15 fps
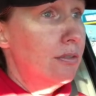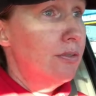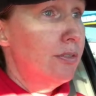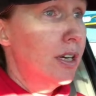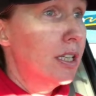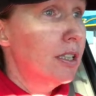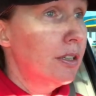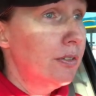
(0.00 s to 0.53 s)

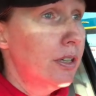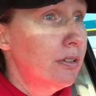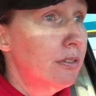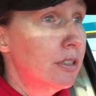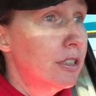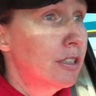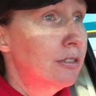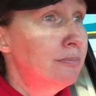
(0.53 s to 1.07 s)
front living
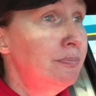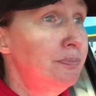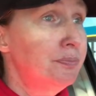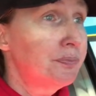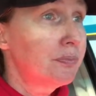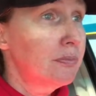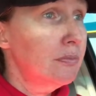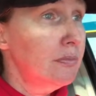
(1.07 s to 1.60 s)
room,
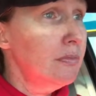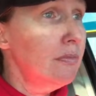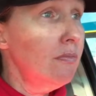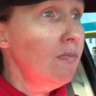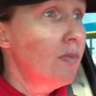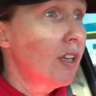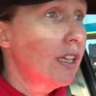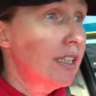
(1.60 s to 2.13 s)

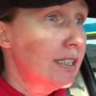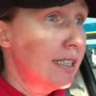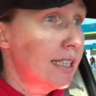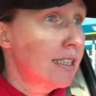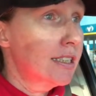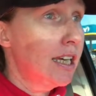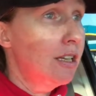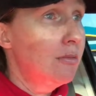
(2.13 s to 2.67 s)
because
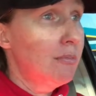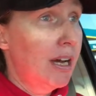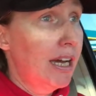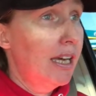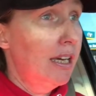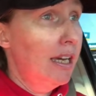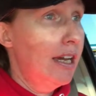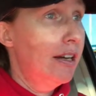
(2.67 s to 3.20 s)
that's kind of
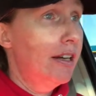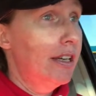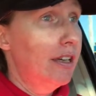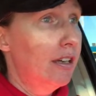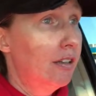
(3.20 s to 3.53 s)
my area